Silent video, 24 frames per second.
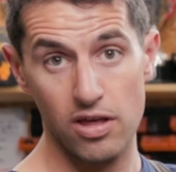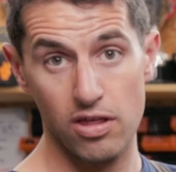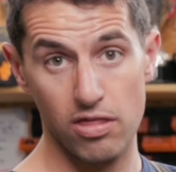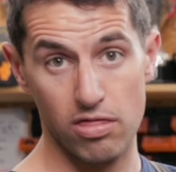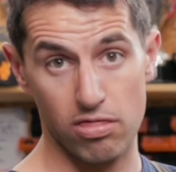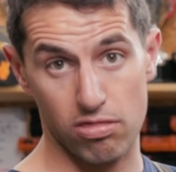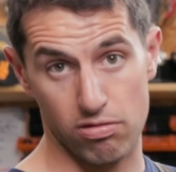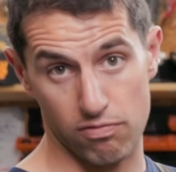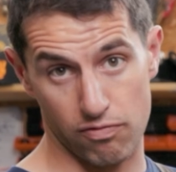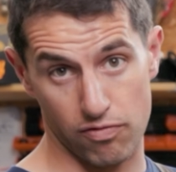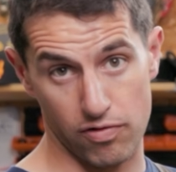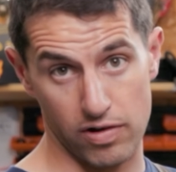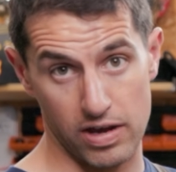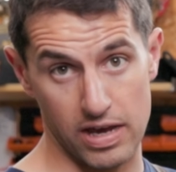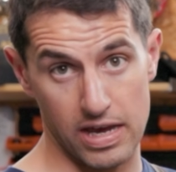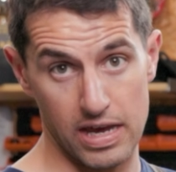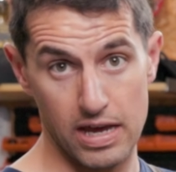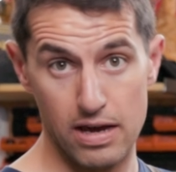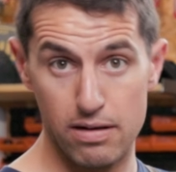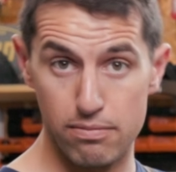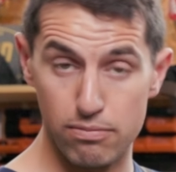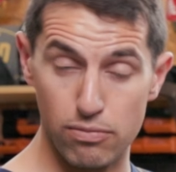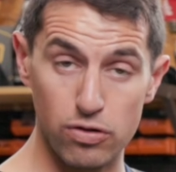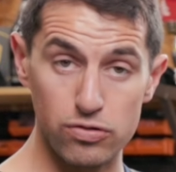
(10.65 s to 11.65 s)

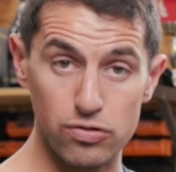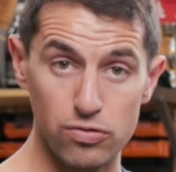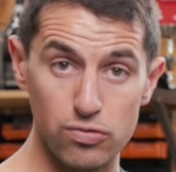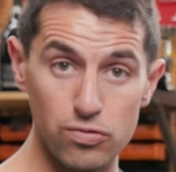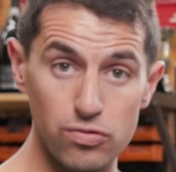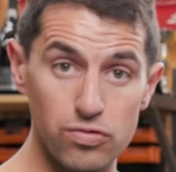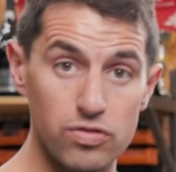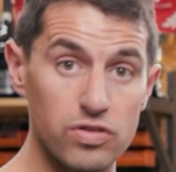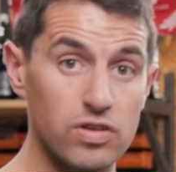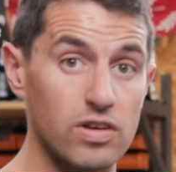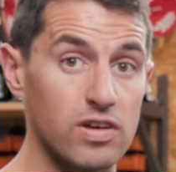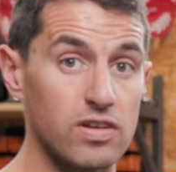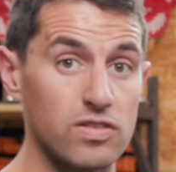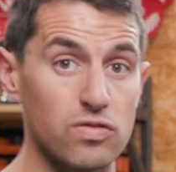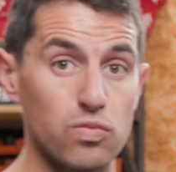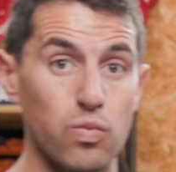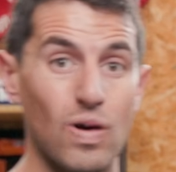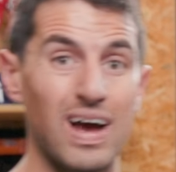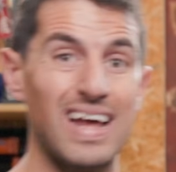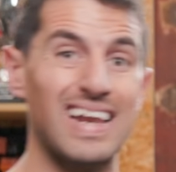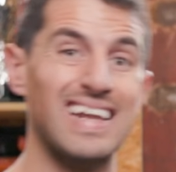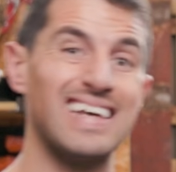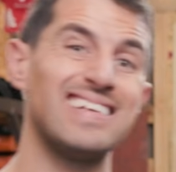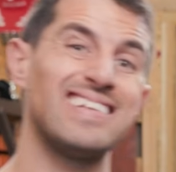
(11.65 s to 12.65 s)
3 models as
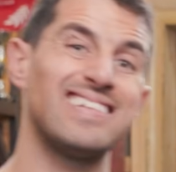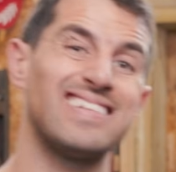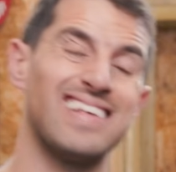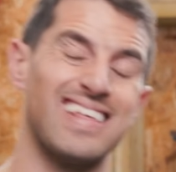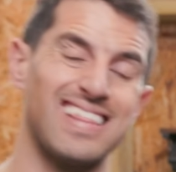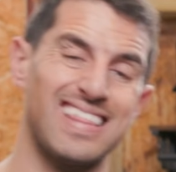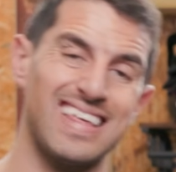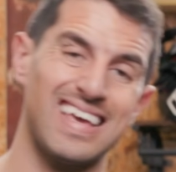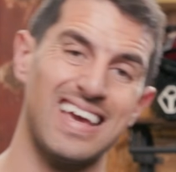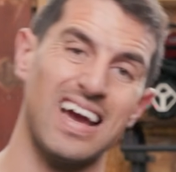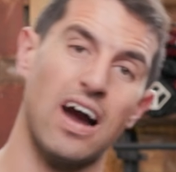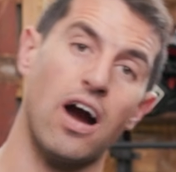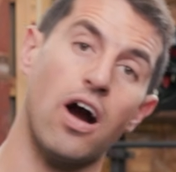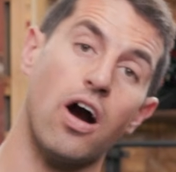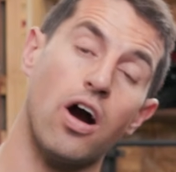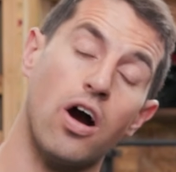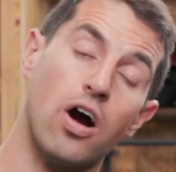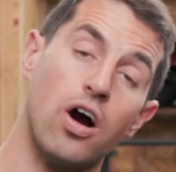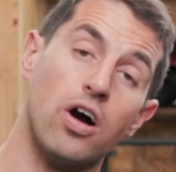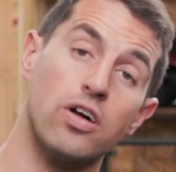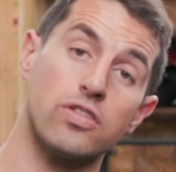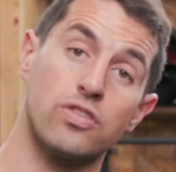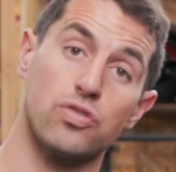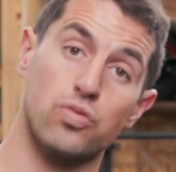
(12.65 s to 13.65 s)
well as the
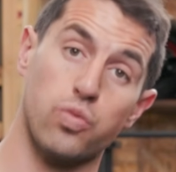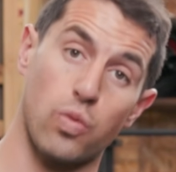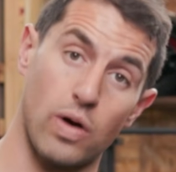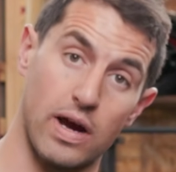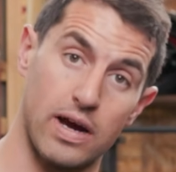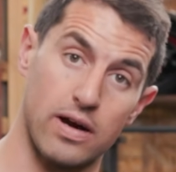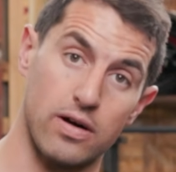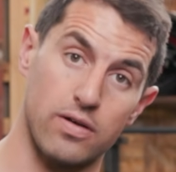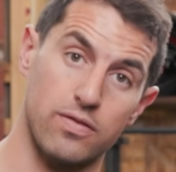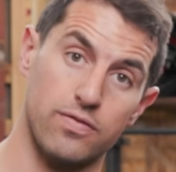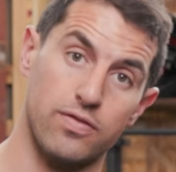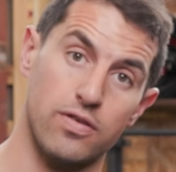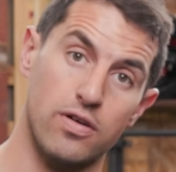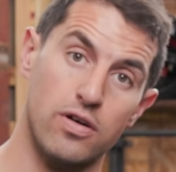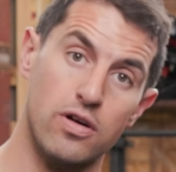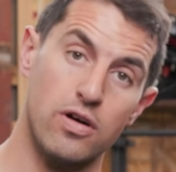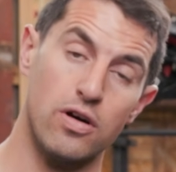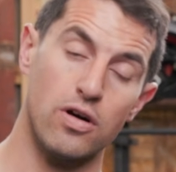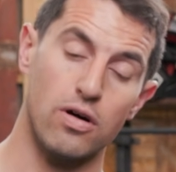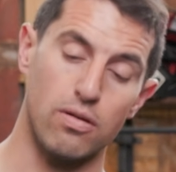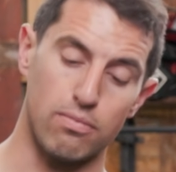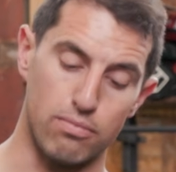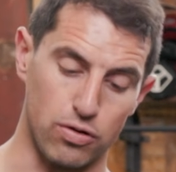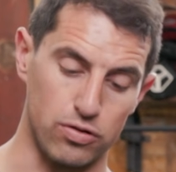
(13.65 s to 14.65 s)
R12
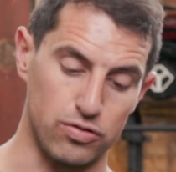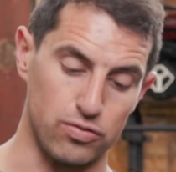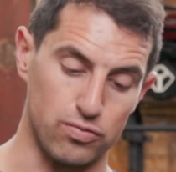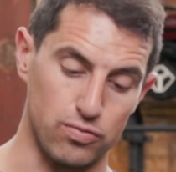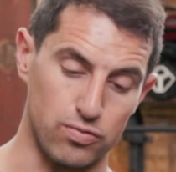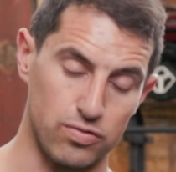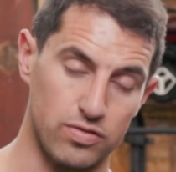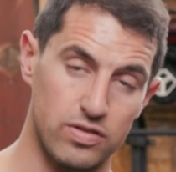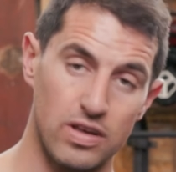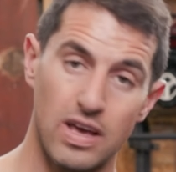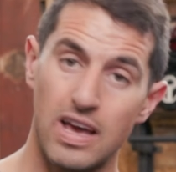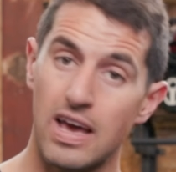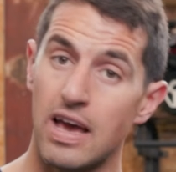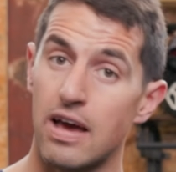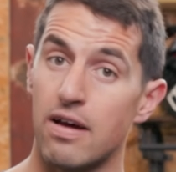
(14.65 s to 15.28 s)
models.